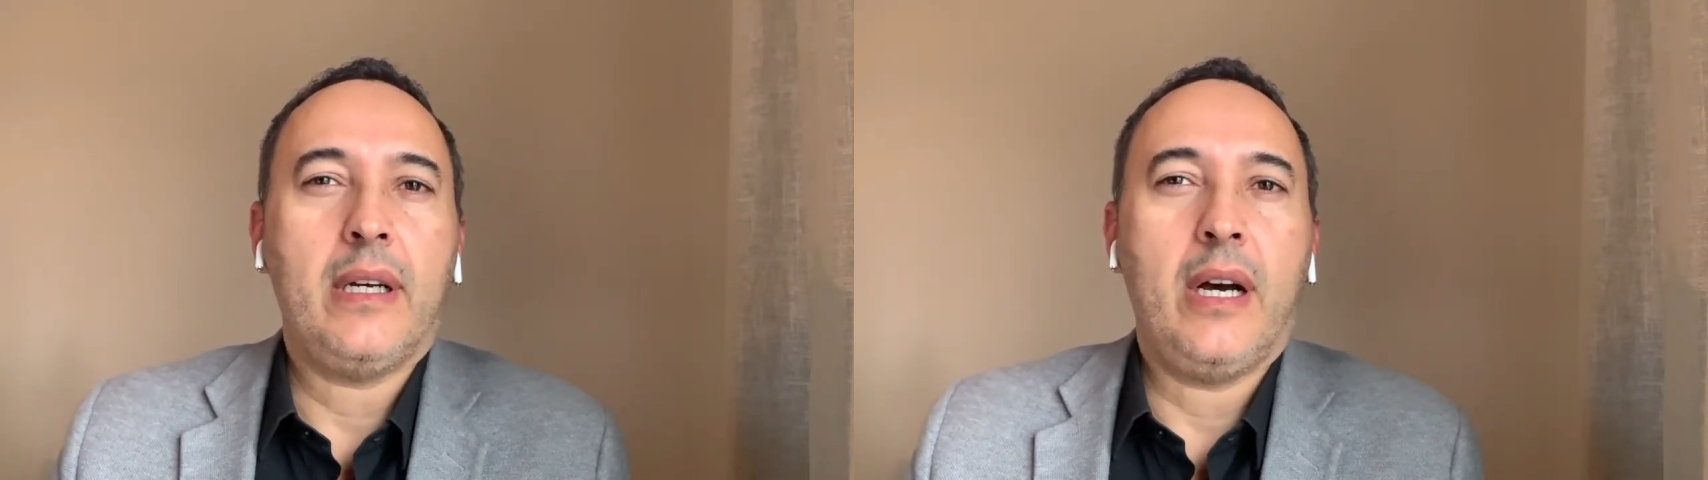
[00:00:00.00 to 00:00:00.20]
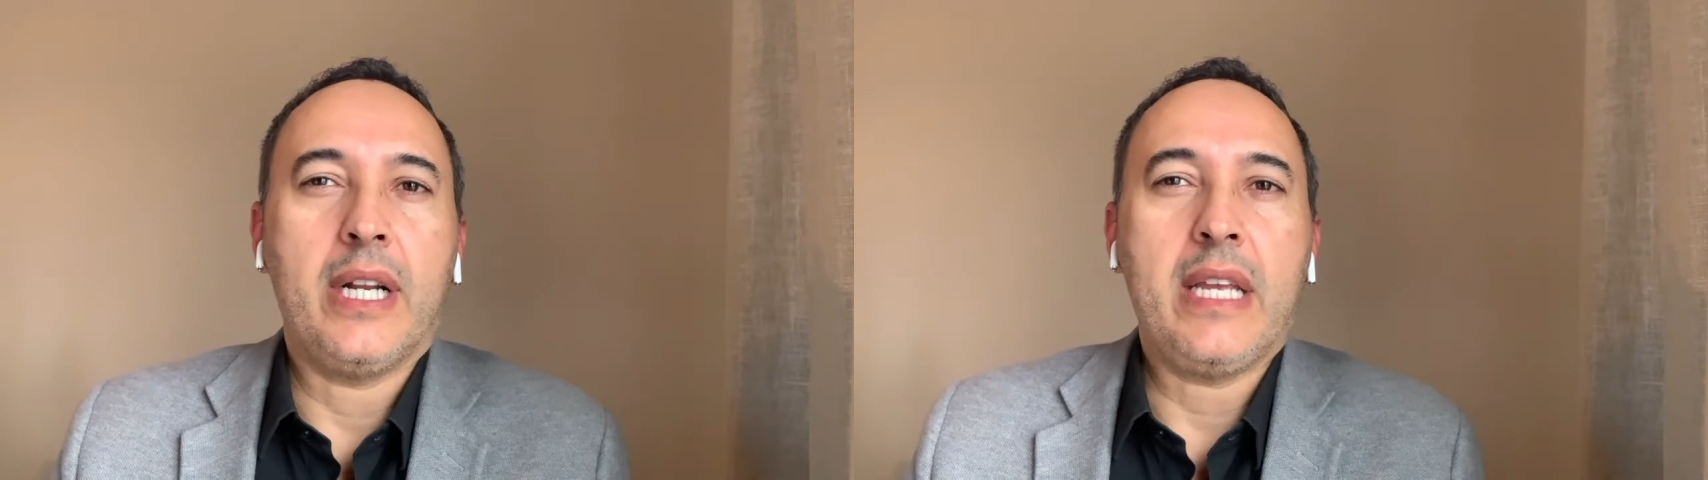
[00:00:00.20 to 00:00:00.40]

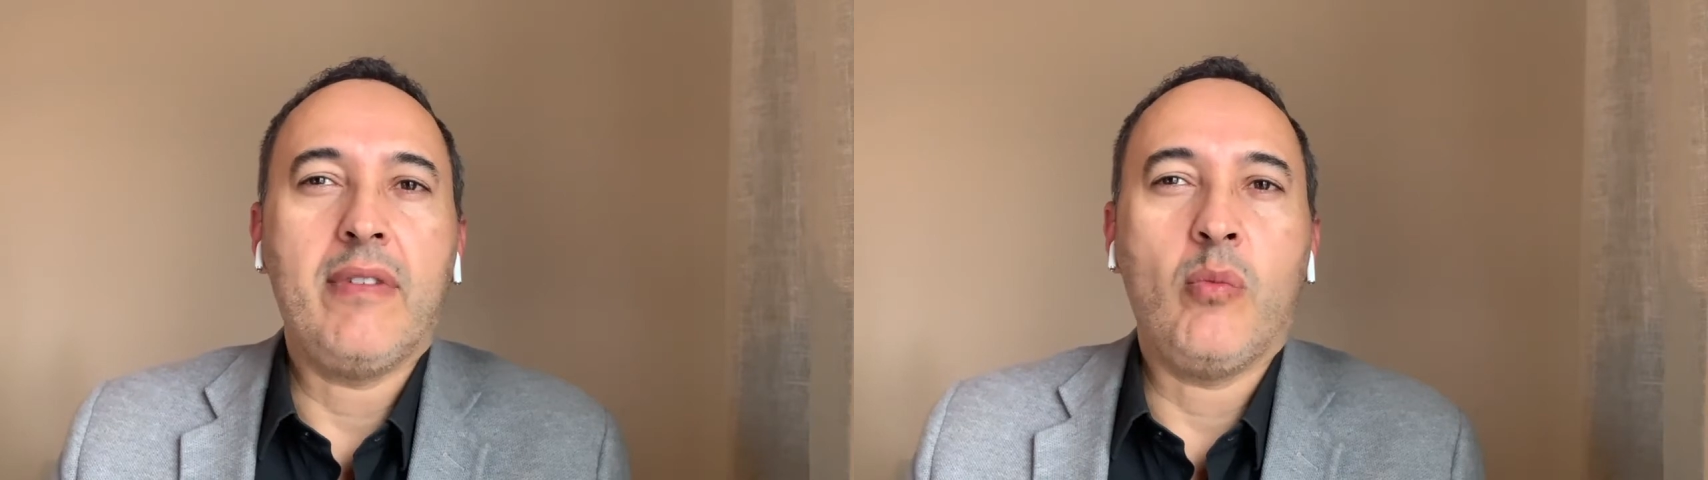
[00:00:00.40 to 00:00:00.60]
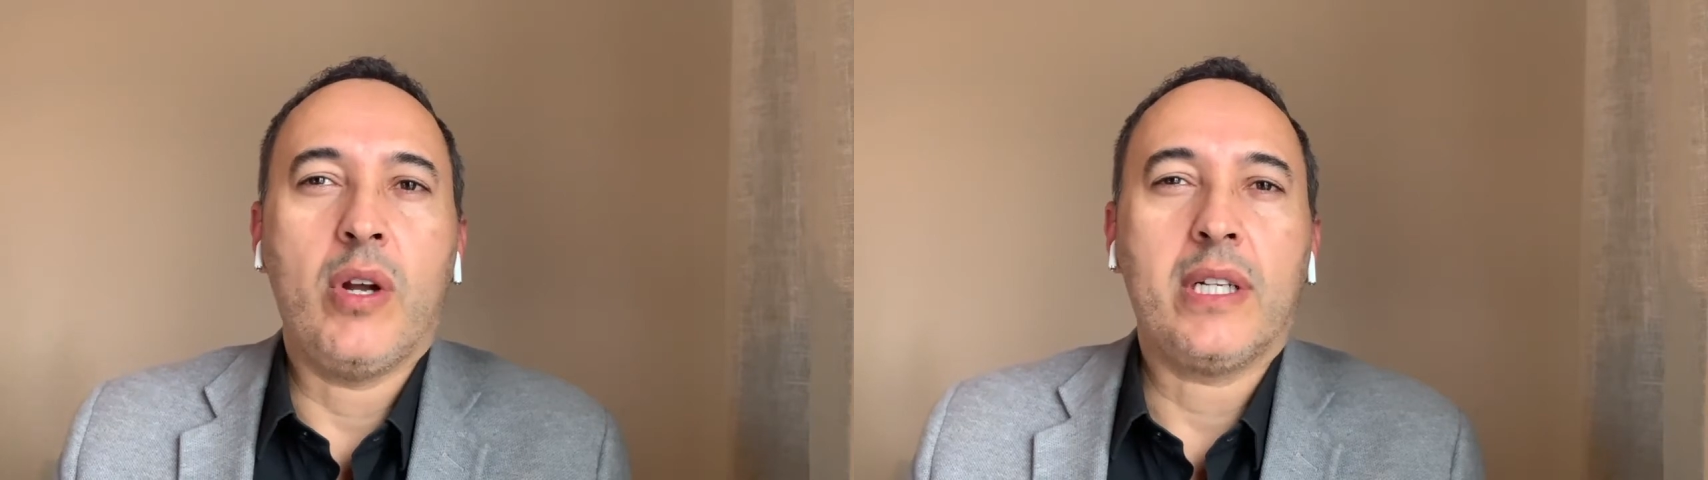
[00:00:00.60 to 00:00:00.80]
on
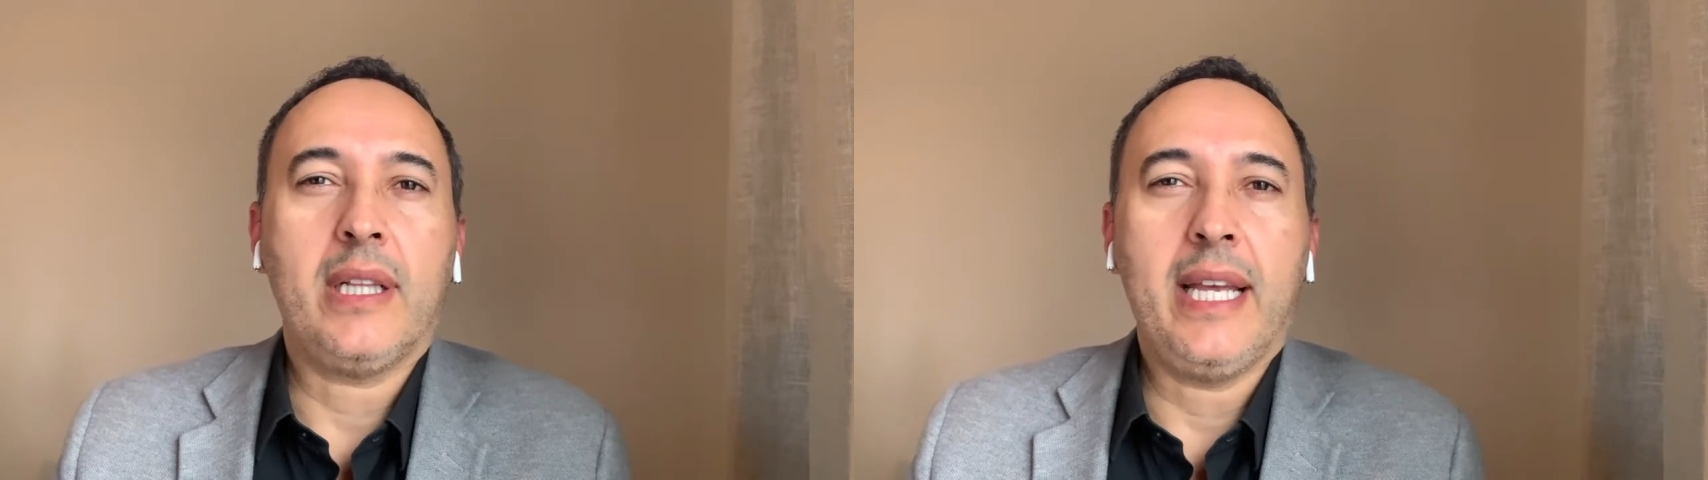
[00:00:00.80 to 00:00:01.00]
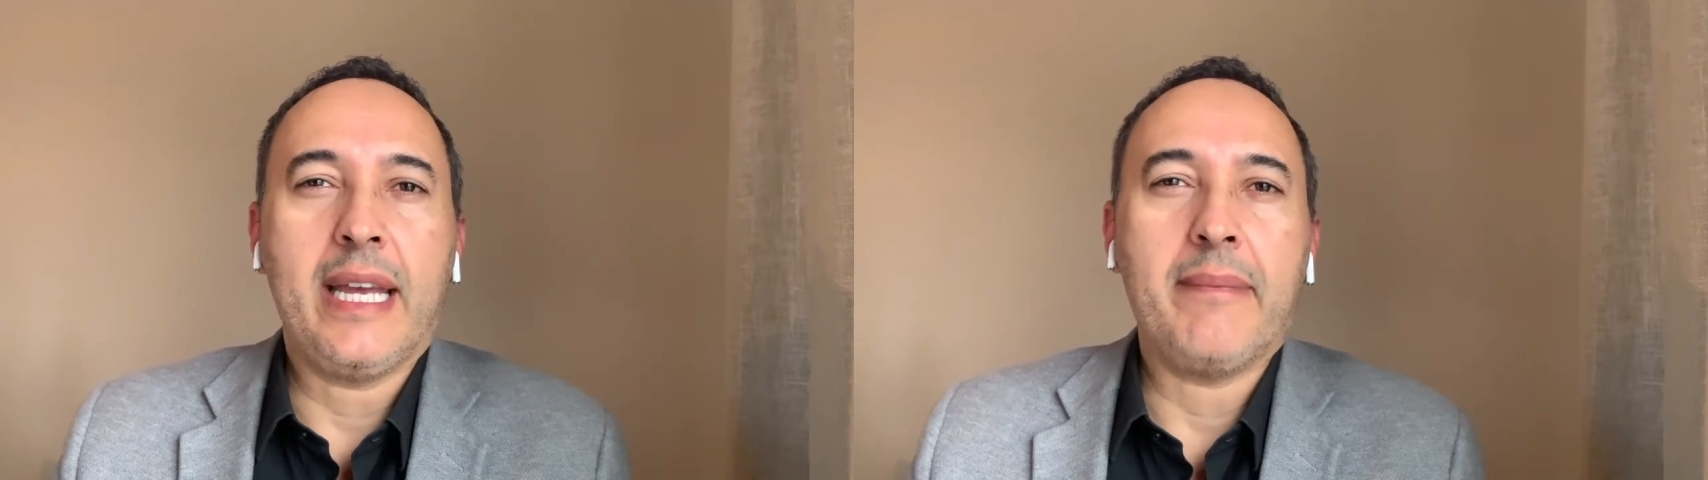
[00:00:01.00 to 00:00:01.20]
even one
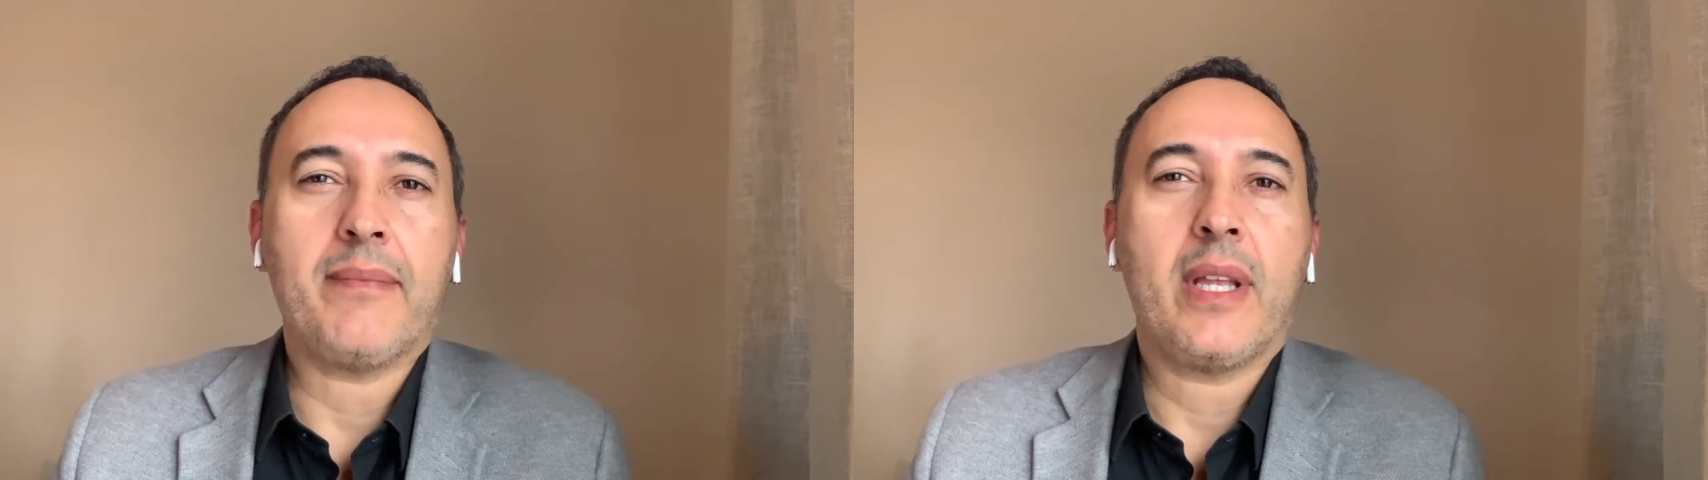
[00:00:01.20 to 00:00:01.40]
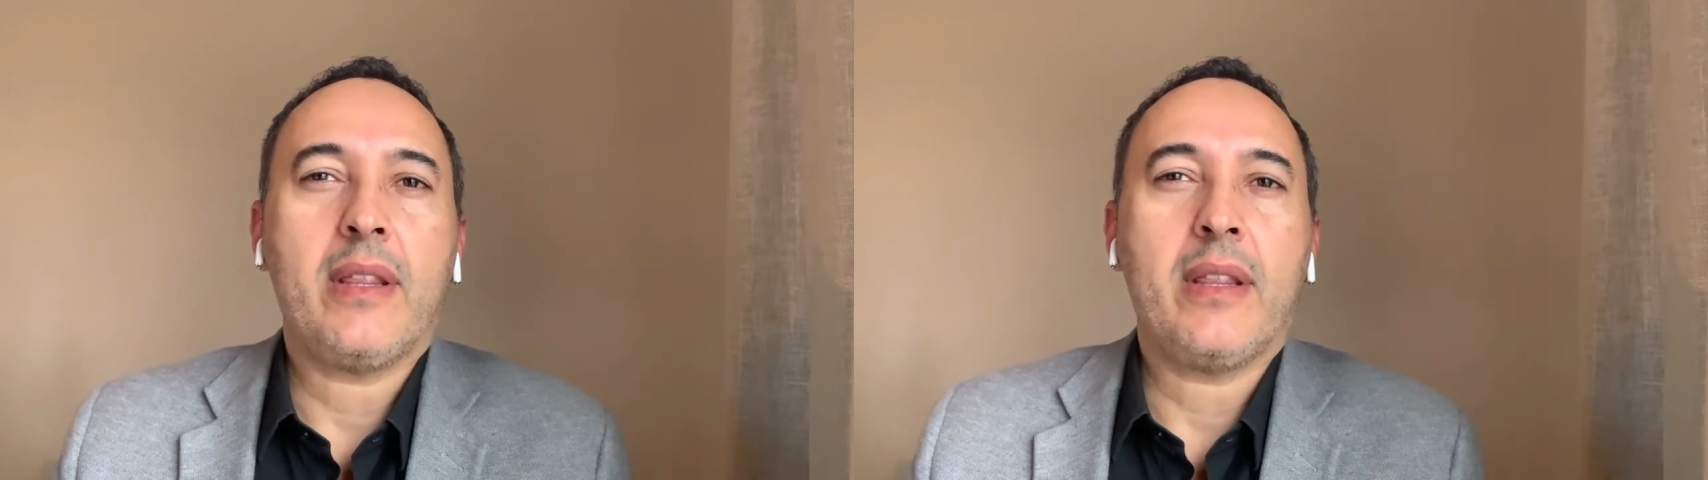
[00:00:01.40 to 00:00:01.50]
claim,